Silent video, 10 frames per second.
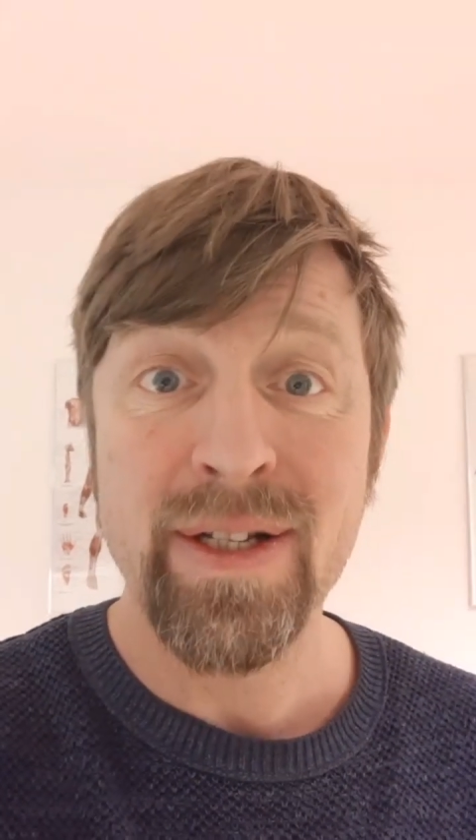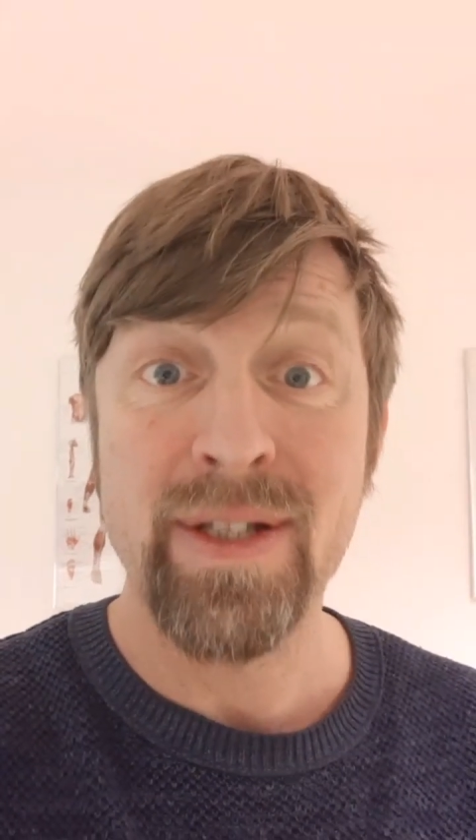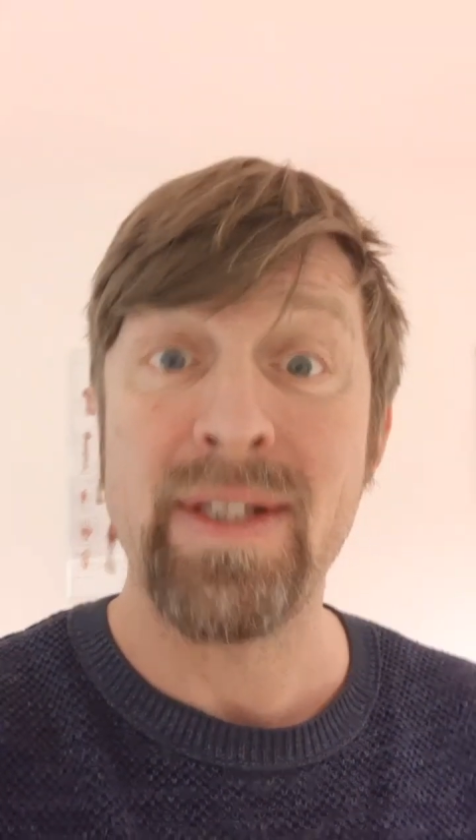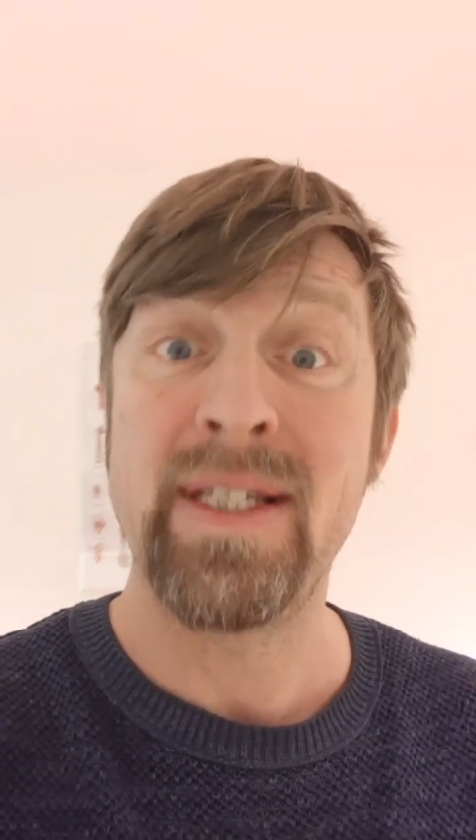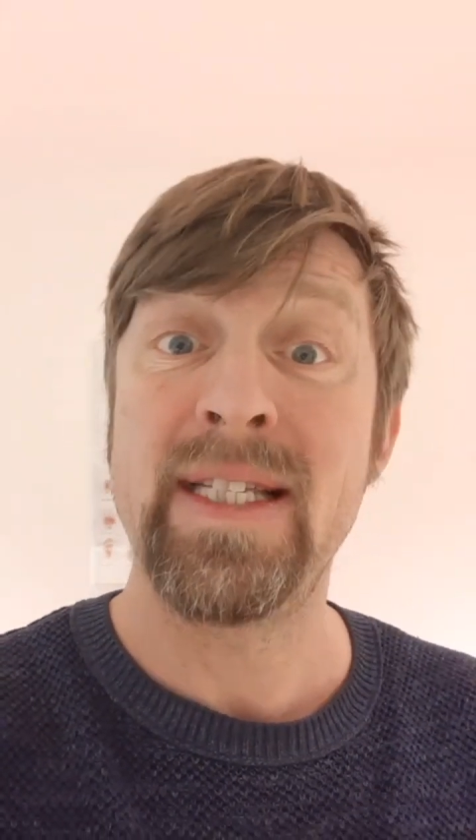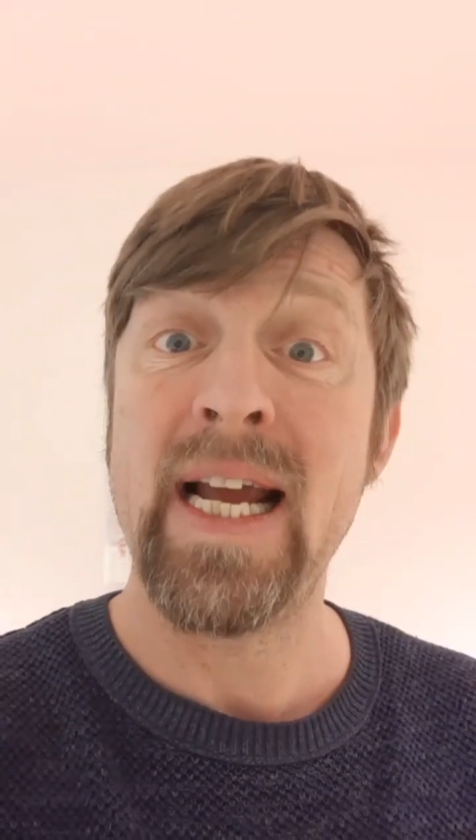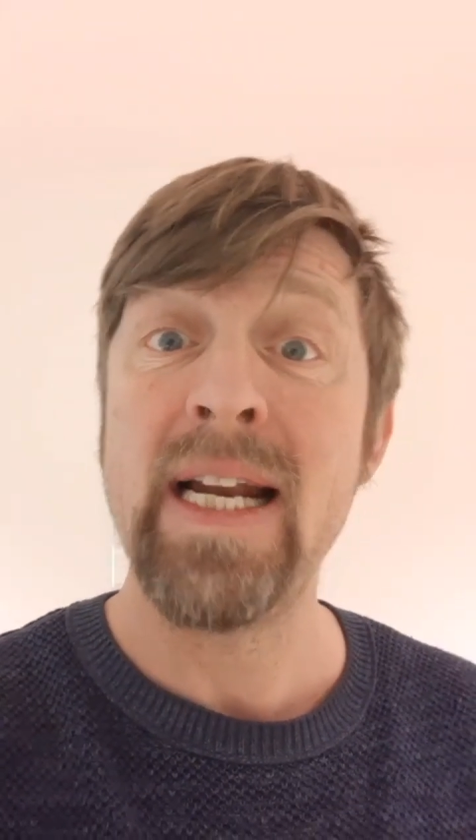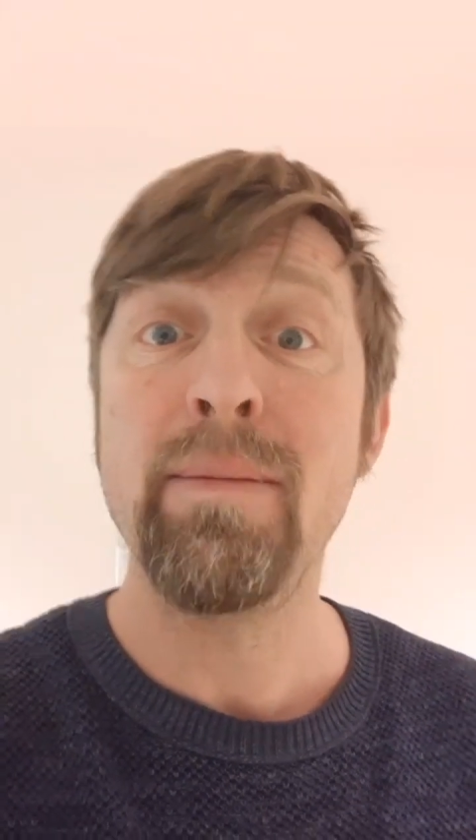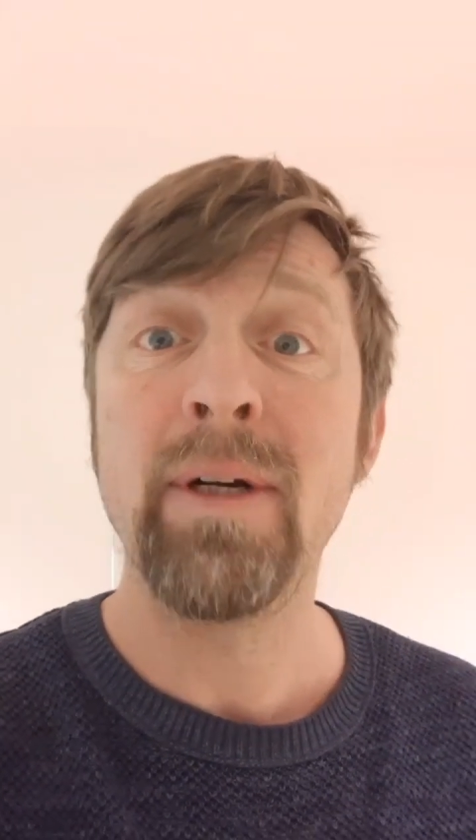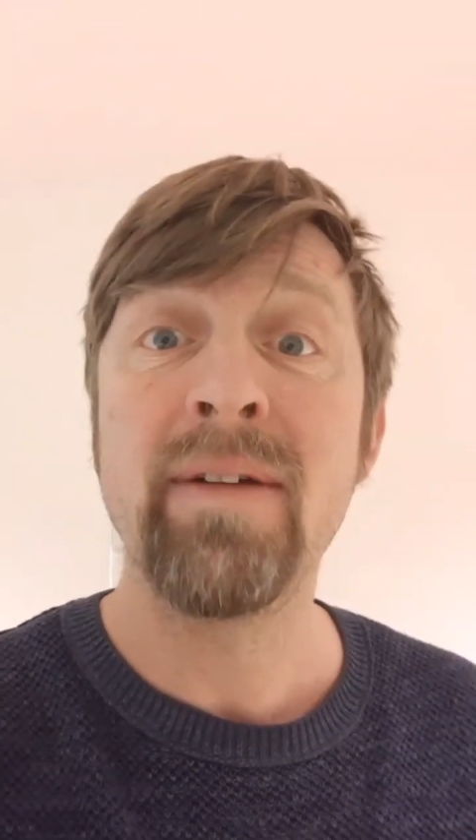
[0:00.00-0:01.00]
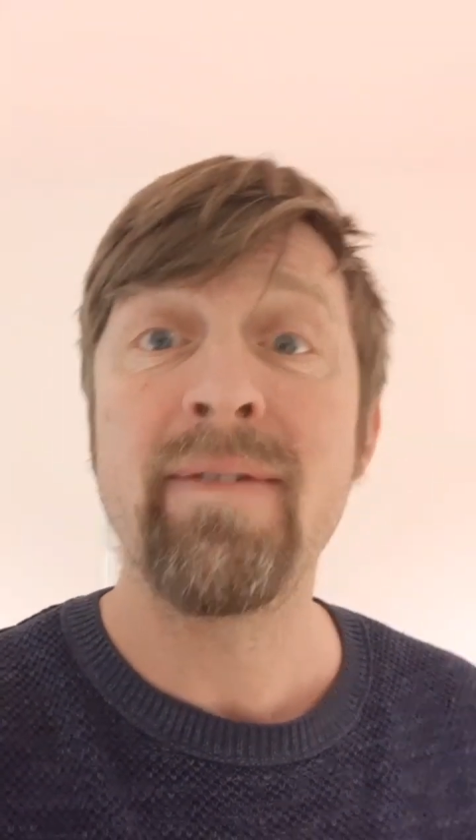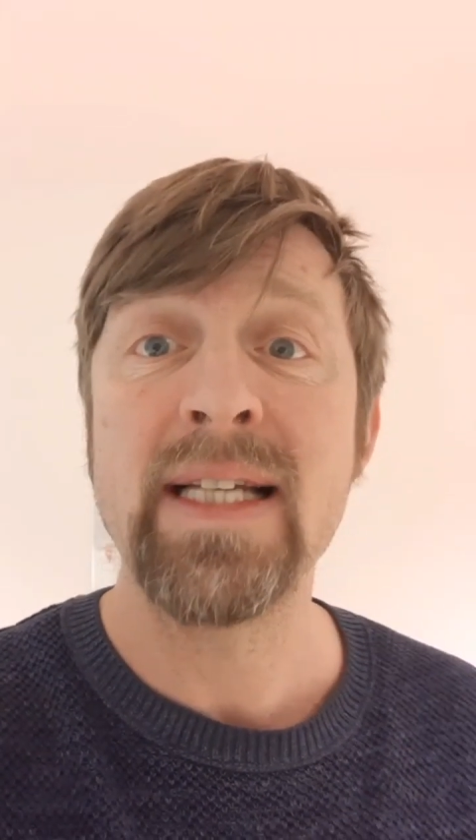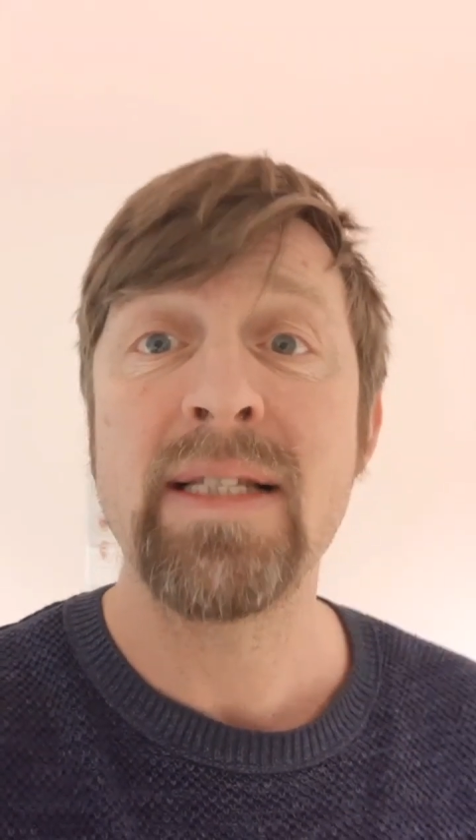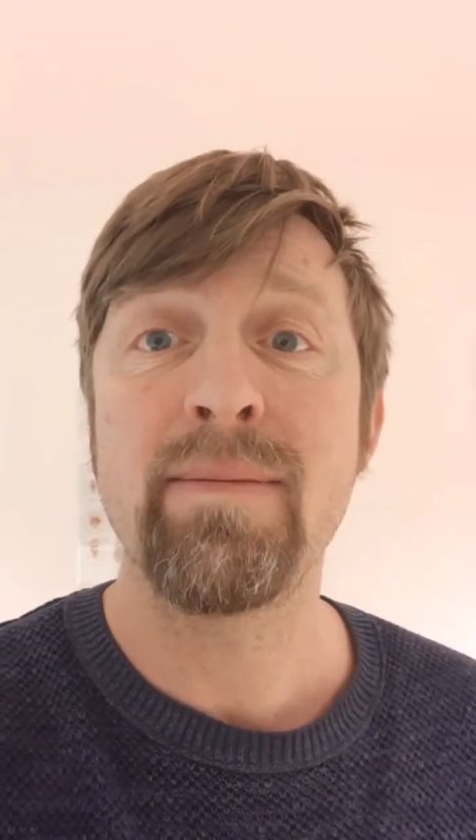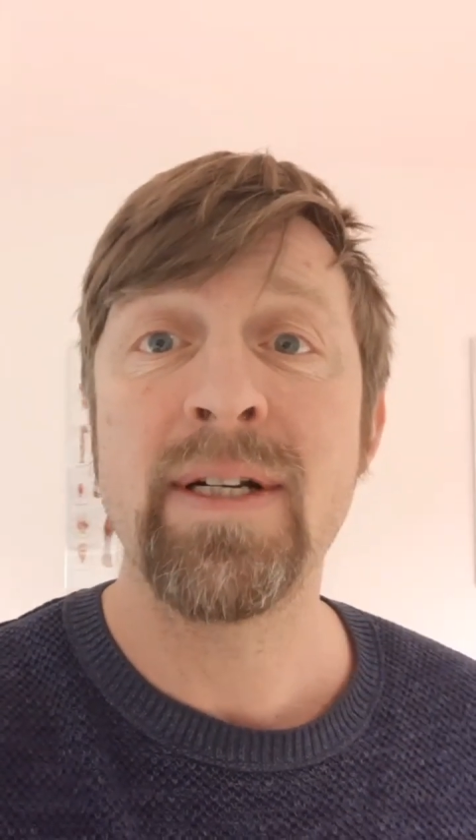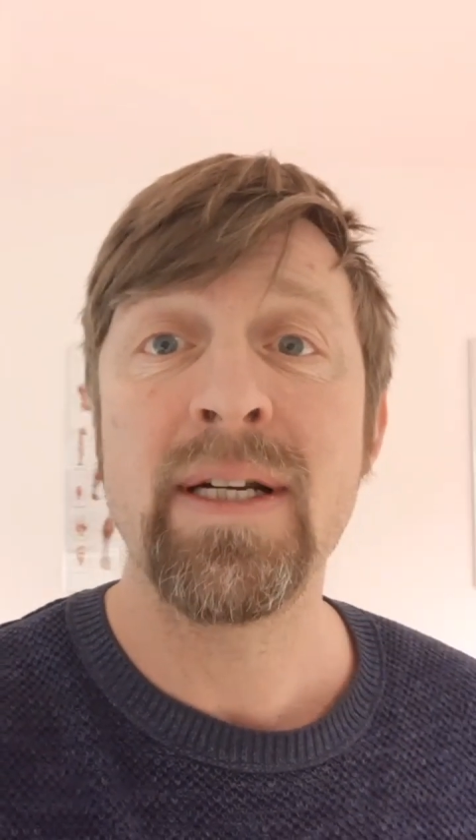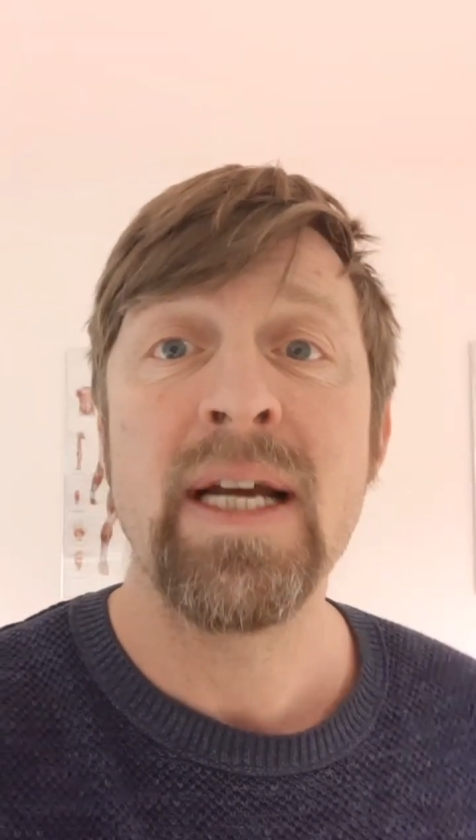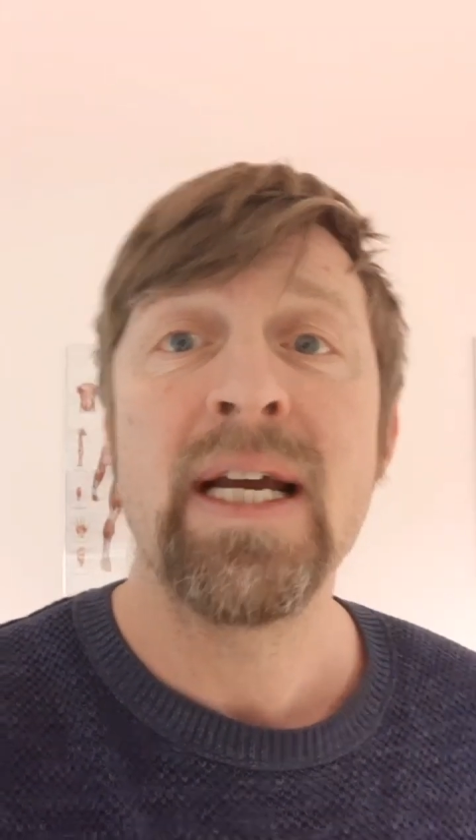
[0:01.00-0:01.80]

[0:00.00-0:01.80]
a sustainable investment